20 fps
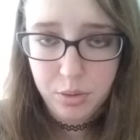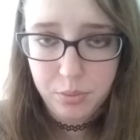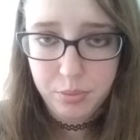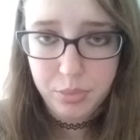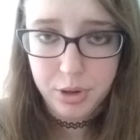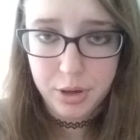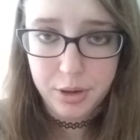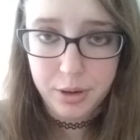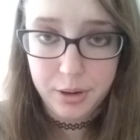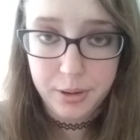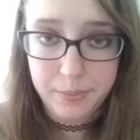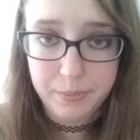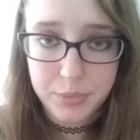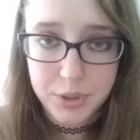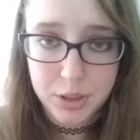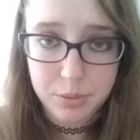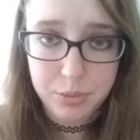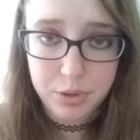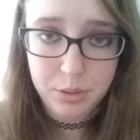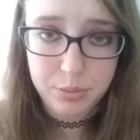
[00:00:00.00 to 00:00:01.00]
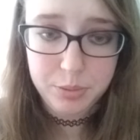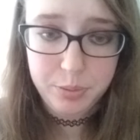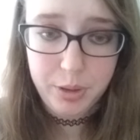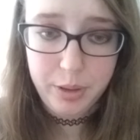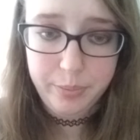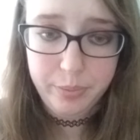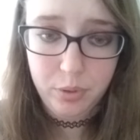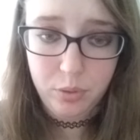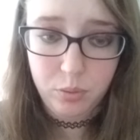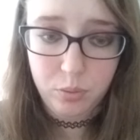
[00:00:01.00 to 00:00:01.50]
But um, sometimes
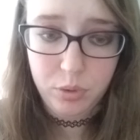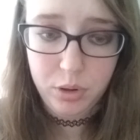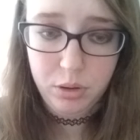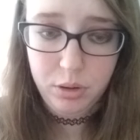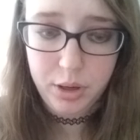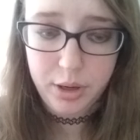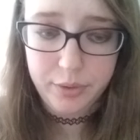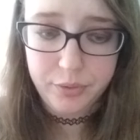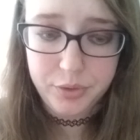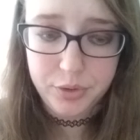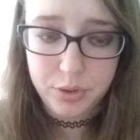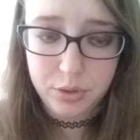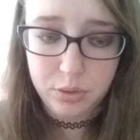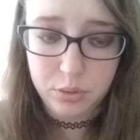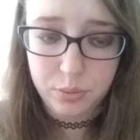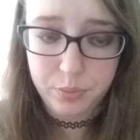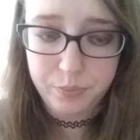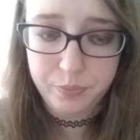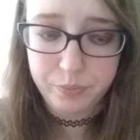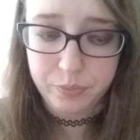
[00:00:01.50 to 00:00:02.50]
people will have to